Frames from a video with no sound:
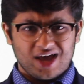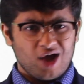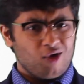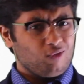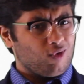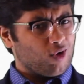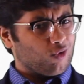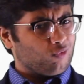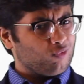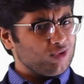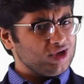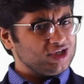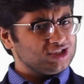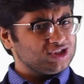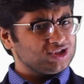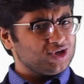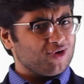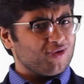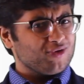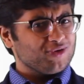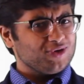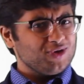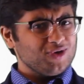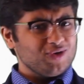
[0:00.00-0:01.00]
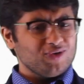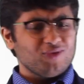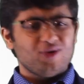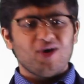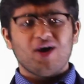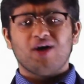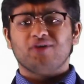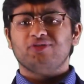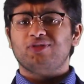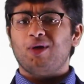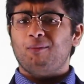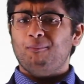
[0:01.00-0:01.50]
where we show you
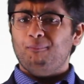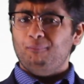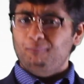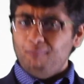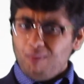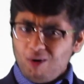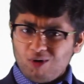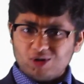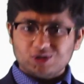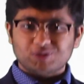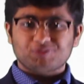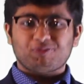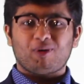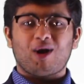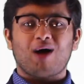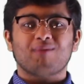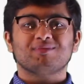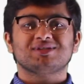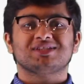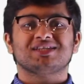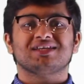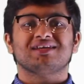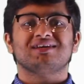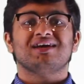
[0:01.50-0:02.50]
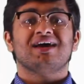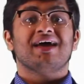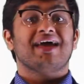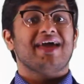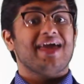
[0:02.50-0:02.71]
the most promising